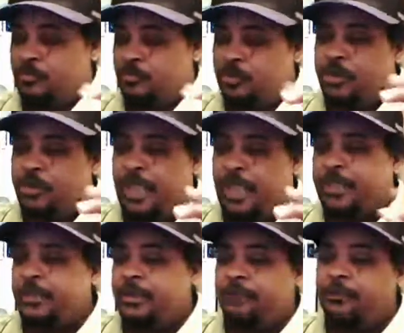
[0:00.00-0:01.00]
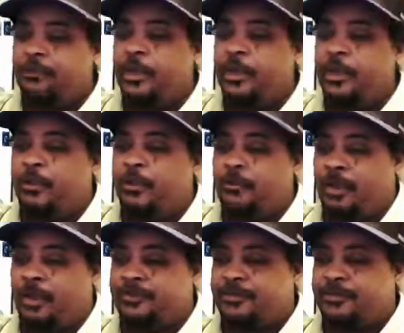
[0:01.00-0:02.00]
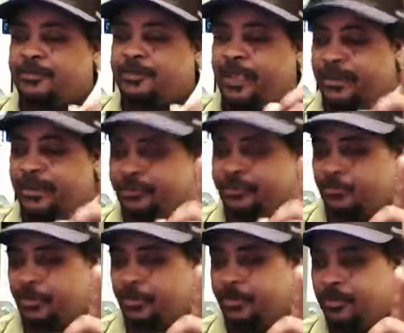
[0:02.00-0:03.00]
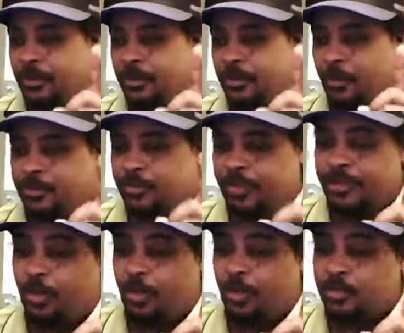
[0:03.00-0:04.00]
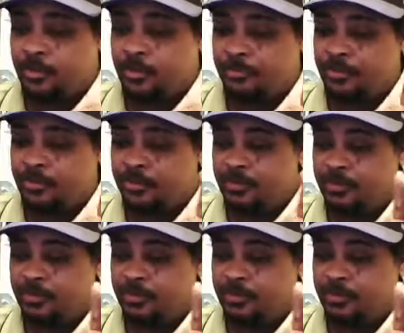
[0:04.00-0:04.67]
The negative you hear about this industry, I'm going to tell y'all something.